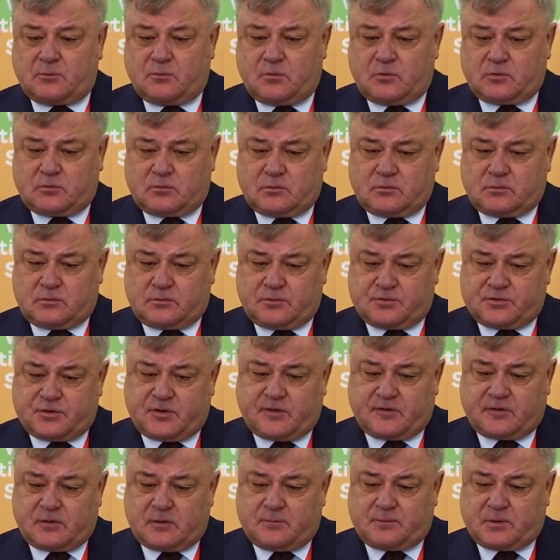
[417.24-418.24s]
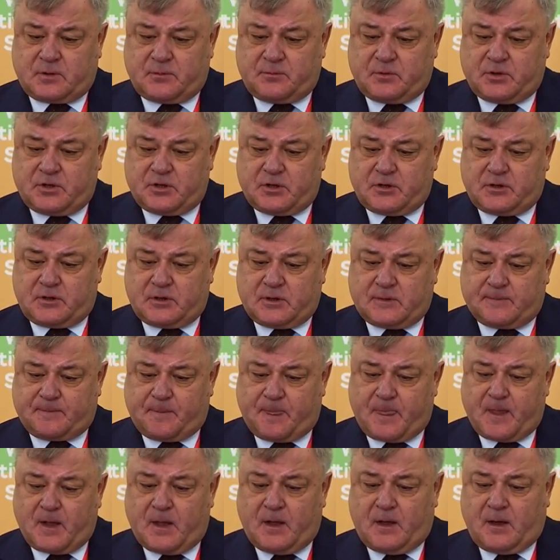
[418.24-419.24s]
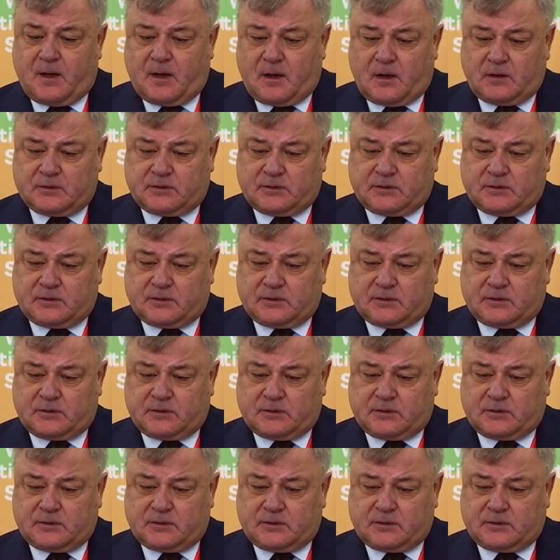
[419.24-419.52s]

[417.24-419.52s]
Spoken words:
carbon dioxide of railroads is